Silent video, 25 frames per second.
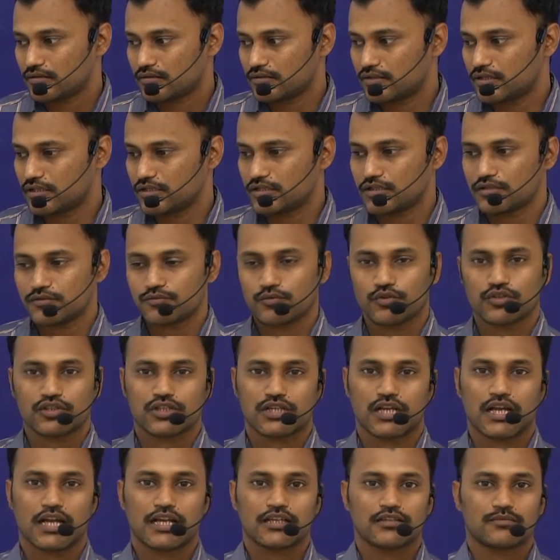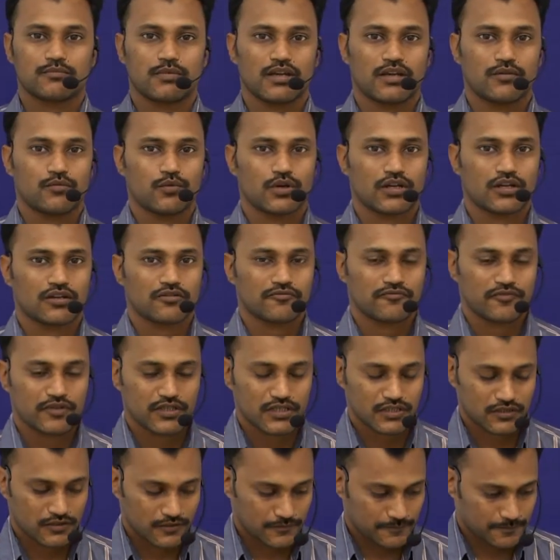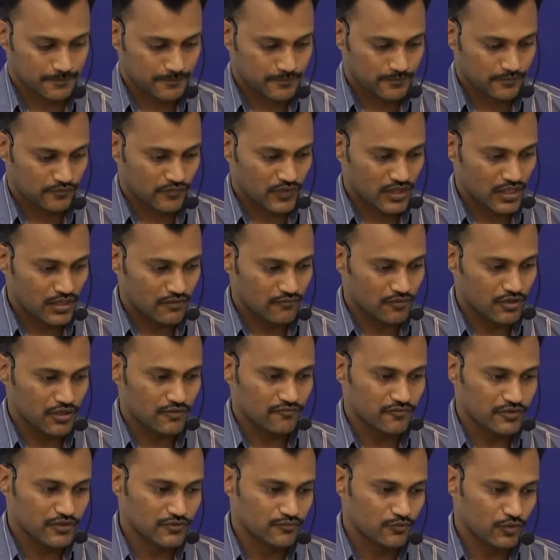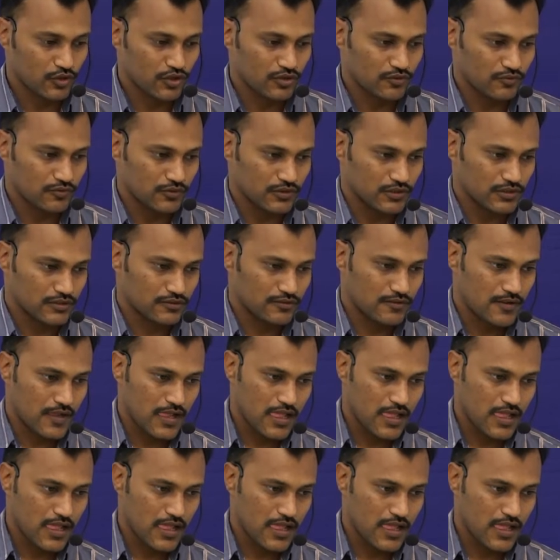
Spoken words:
Jesus was asked by one of his followers,